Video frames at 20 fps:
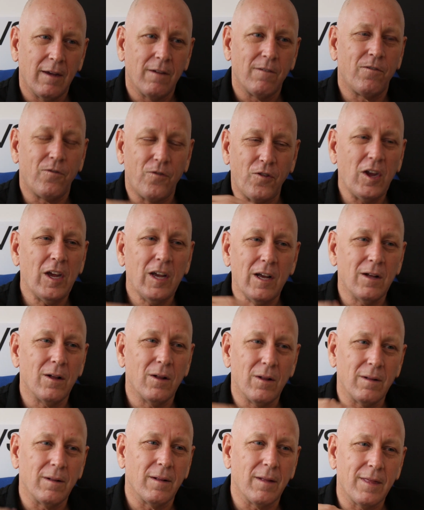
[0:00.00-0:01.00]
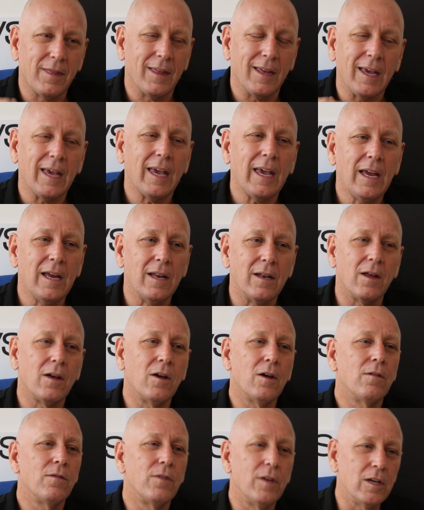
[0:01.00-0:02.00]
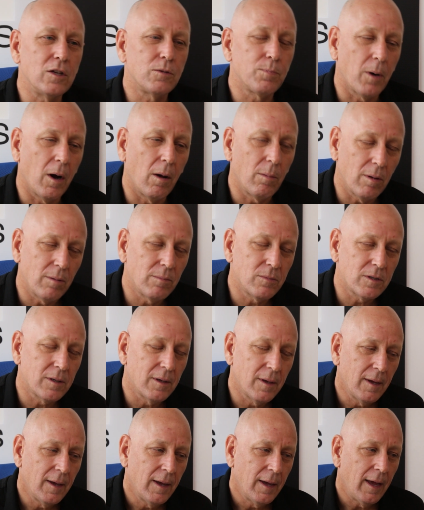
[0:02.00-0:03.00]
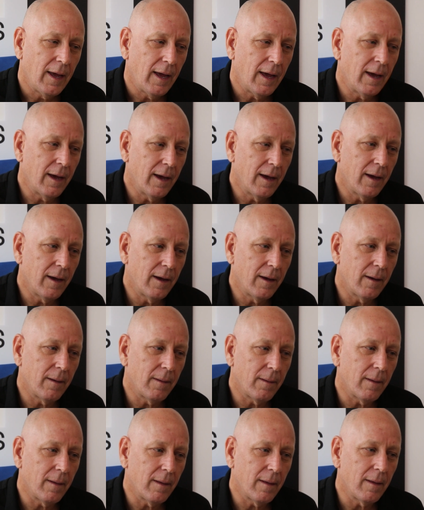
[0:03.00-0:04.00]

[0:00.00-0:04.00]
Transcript: feel the heat of these problems, uh,